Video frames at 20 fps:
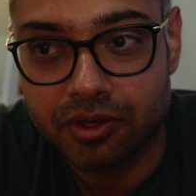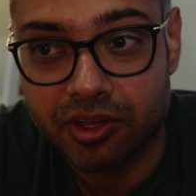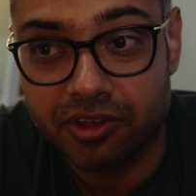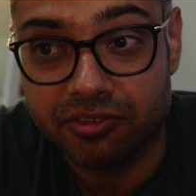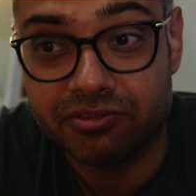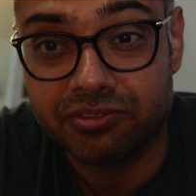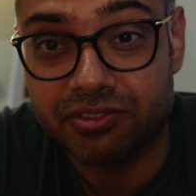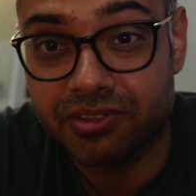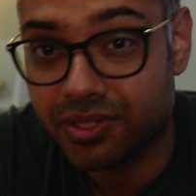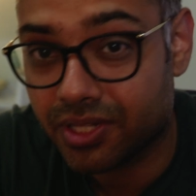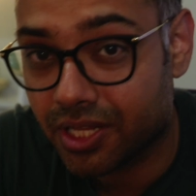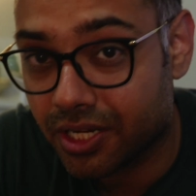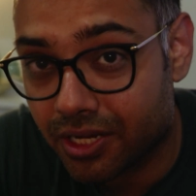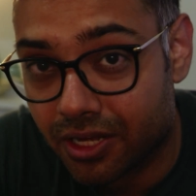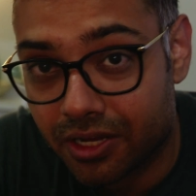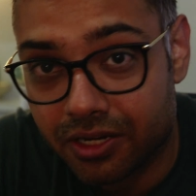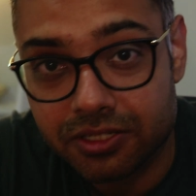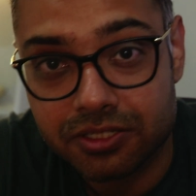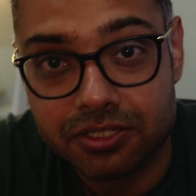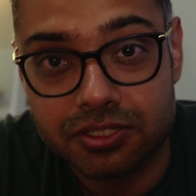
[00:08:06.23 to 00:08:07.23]
if that
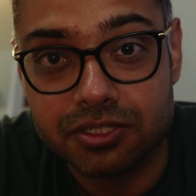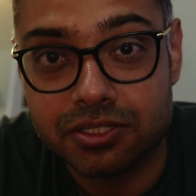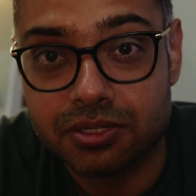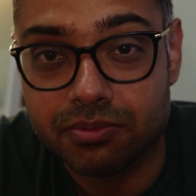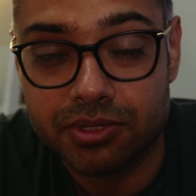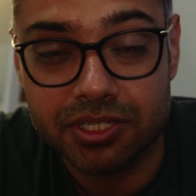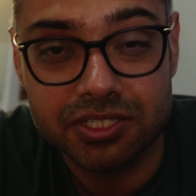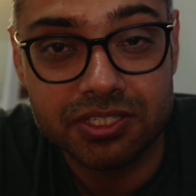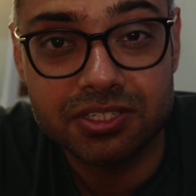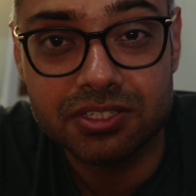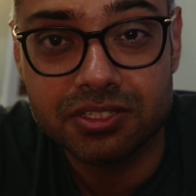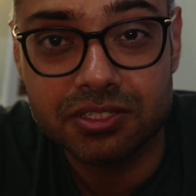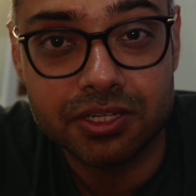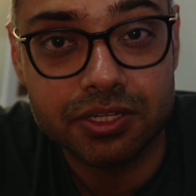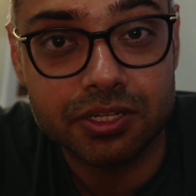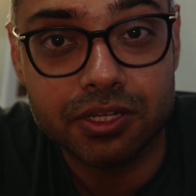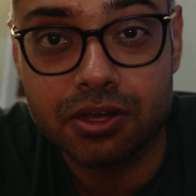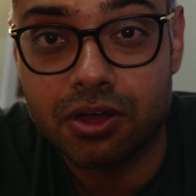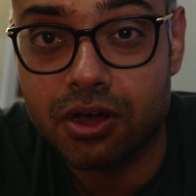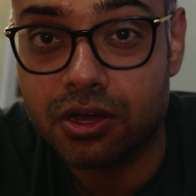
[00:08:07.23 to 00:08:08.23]
kind of system exists
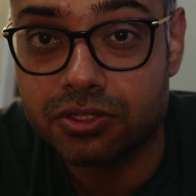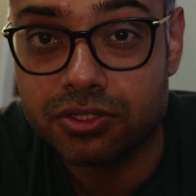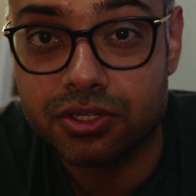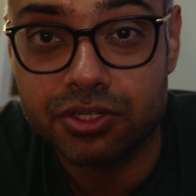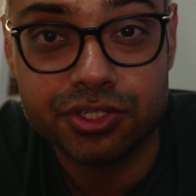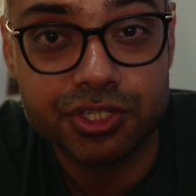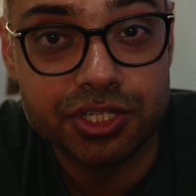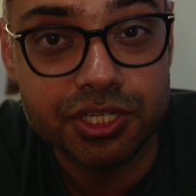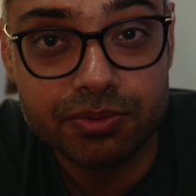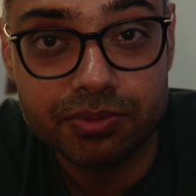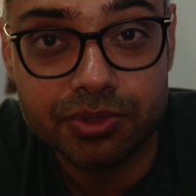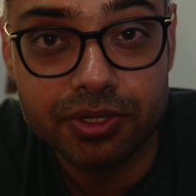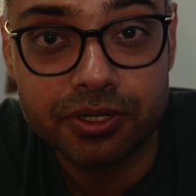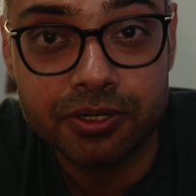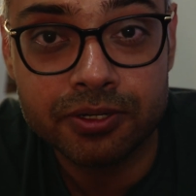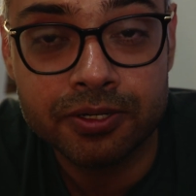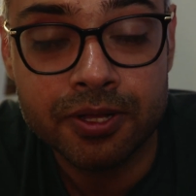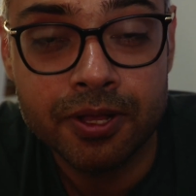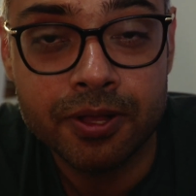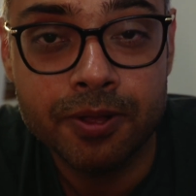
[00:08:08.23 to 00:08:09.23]
and the cars are cheaper,